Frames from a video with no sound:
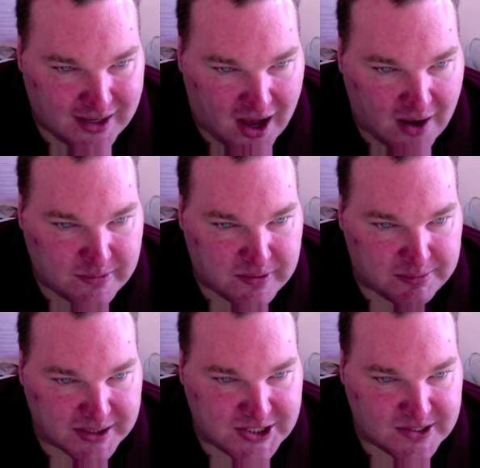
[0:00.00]
I would
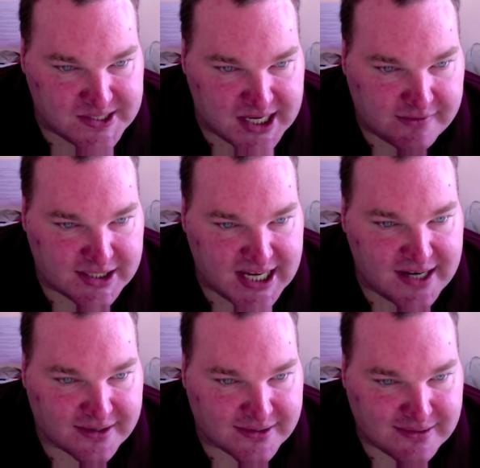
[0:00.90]
probably choose David
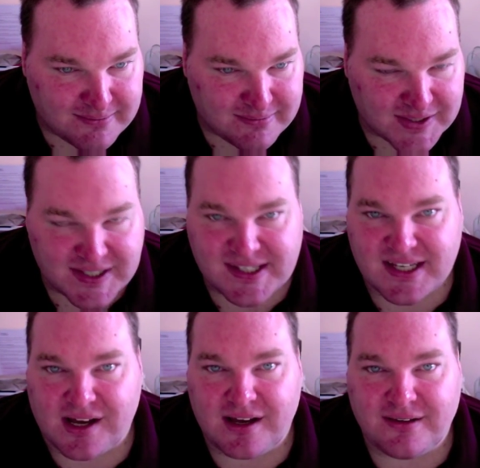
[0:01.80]
Tennant, because
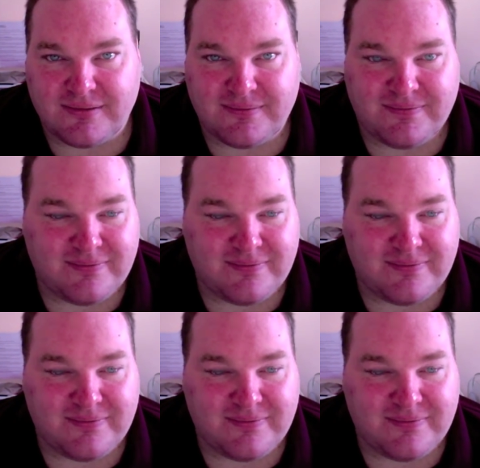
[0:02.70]
I've